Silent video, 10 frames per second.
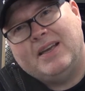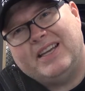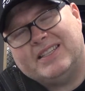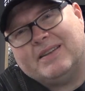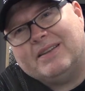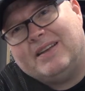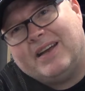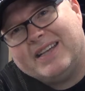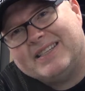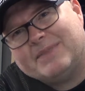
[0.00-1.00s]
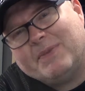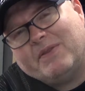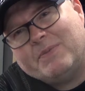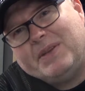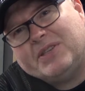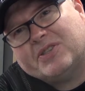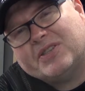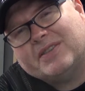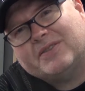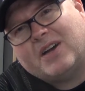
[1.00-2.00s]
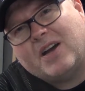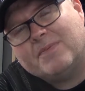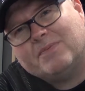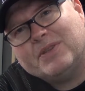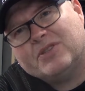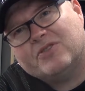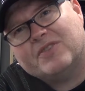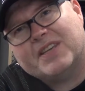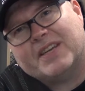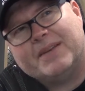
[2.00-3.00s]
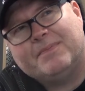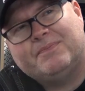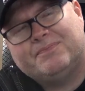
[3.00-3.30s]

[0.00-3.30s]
I guess it's a bit of a mist type mystery game.